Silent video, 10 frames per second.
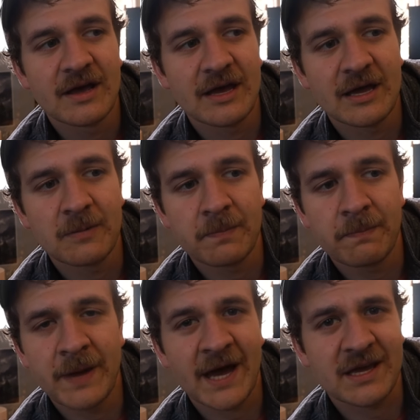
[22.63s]
And
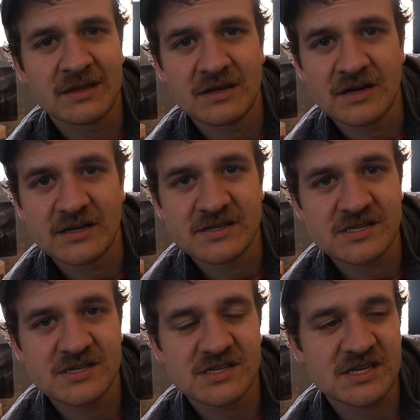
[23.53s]
back in the
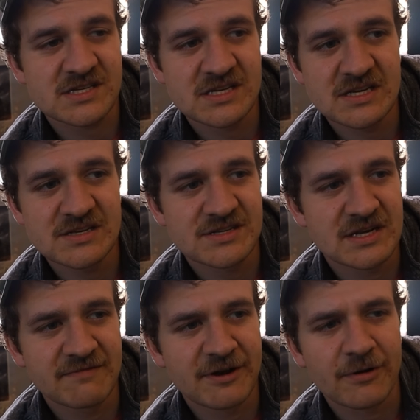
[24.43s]
60s
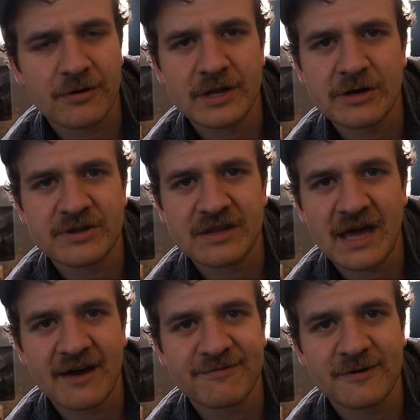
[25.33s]
and even earlier than that,